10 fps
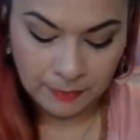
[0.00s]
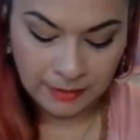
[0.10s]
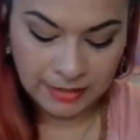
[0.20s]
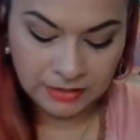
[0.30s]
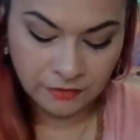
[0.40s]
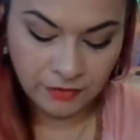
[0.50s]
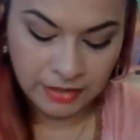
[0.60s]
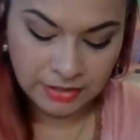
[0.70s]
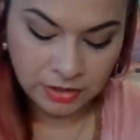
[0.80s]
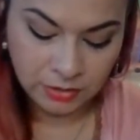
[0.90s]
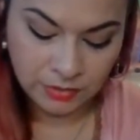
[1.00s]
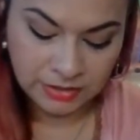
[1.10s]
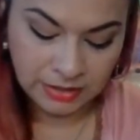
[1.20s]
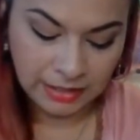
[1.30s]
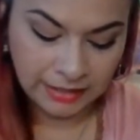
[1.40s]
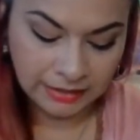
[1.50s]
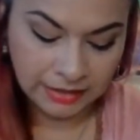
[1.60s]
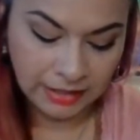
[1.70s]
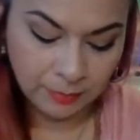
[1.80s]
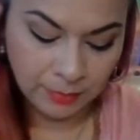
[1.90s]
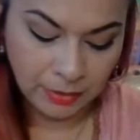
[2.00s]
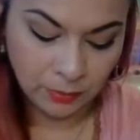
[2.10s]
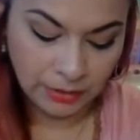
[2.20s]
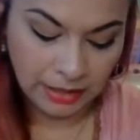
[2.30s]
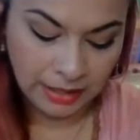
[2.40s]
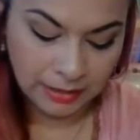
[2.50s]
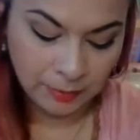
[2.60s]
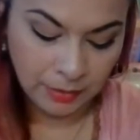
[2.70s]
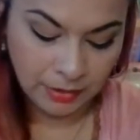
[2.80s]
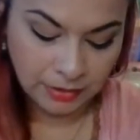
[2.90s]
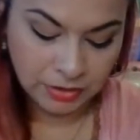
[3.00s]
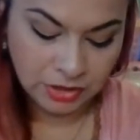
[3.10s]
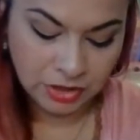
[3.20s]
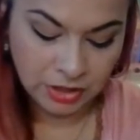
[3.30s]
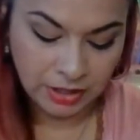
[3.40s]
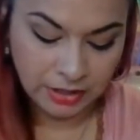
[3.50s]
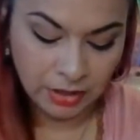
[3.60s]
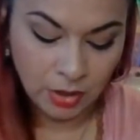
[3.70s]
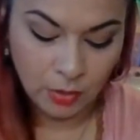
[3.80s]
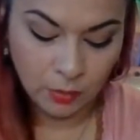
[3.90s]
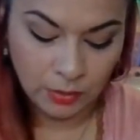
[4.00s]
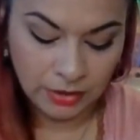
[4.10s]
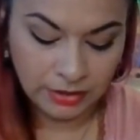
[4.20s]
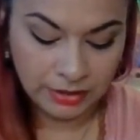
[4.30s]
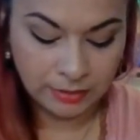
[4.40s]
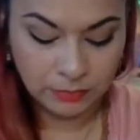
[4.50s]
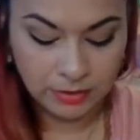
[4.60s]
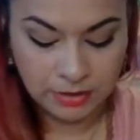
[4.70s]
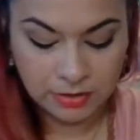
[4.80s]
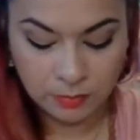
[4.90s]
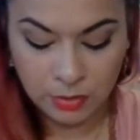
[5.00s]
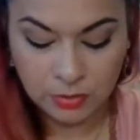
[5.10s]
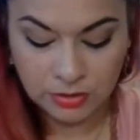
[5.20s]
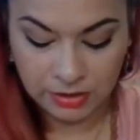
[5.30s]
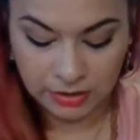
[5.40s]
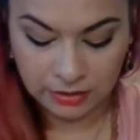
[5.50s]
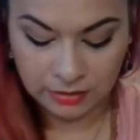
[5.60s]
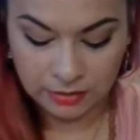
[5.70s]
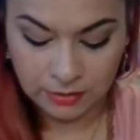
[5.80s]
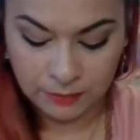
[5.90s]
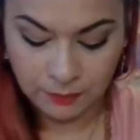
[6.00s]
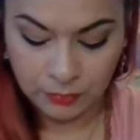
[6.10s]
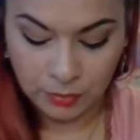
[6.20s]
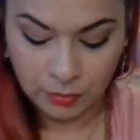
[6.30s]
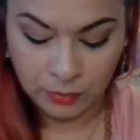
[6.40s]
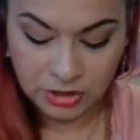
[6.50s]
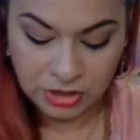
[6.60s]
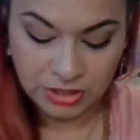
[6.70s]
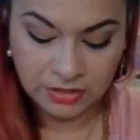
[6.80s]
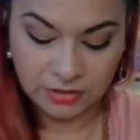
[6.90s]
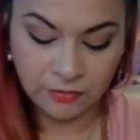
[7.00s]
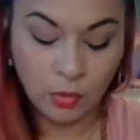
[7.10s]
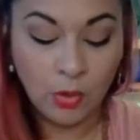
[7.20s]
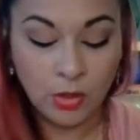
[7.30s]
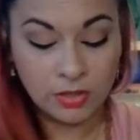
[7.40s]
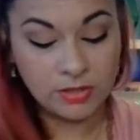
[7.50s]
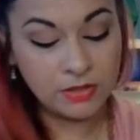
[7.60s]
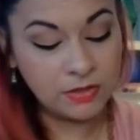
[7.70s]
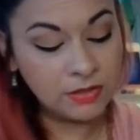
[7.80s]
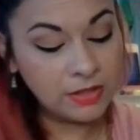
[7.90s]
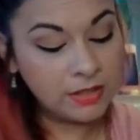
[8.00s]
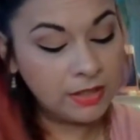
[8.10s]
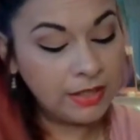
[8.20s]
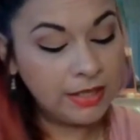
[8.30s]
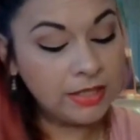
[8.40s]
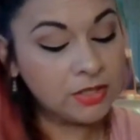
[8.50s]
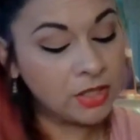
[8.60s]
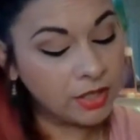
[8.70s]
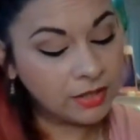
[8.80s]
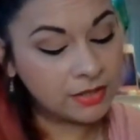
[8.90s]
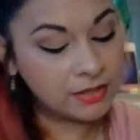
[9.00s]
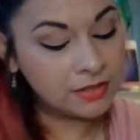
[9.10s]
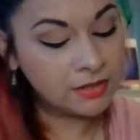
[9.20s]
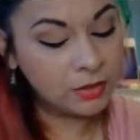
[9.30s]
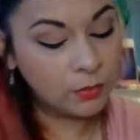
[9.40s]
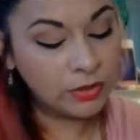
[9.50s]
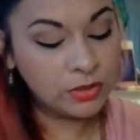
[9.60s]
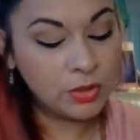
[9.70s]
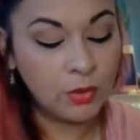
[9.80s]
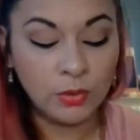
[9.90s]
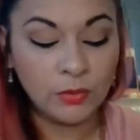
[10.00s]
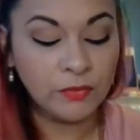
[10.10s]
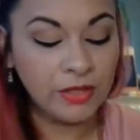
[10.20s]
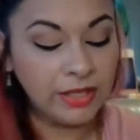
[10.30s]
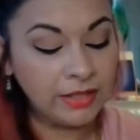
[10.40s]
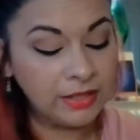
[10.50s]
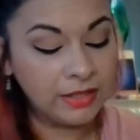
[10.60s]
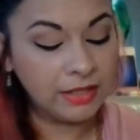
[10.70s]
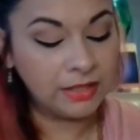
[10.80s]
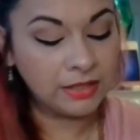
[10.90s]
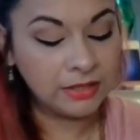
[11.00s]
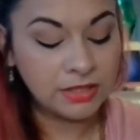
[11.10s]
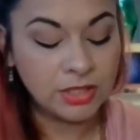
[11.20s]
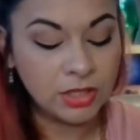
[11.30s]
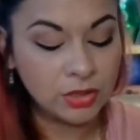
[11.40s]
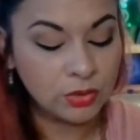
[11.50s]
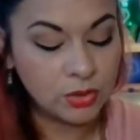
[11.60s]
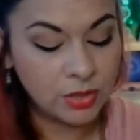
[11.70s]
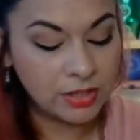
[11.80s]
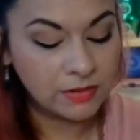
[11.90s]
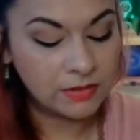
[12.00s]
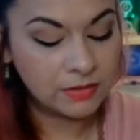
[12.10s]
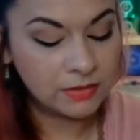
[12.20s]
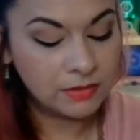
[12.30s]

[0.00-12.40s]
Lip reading: It defines you as a light that can be relied upon to shine where it is most needed, which is, of course, in darkness, with total faith and unconditional trust.